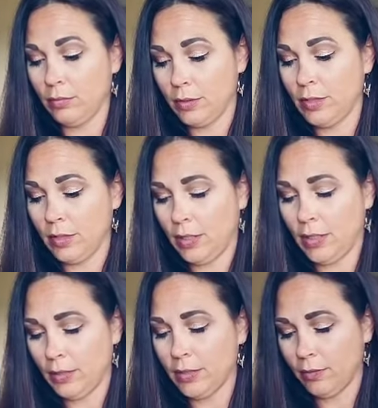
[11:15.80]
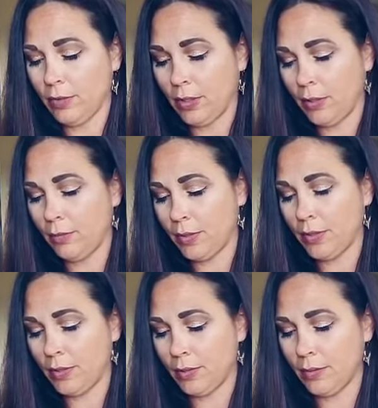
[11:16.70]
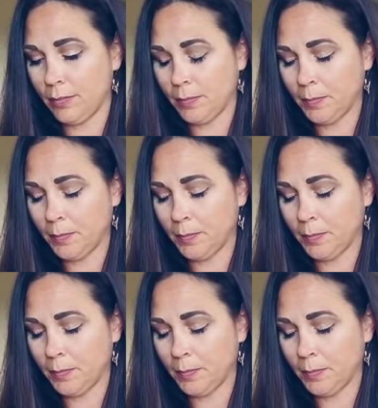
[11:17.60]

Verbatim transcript: That's the Ace of Cups.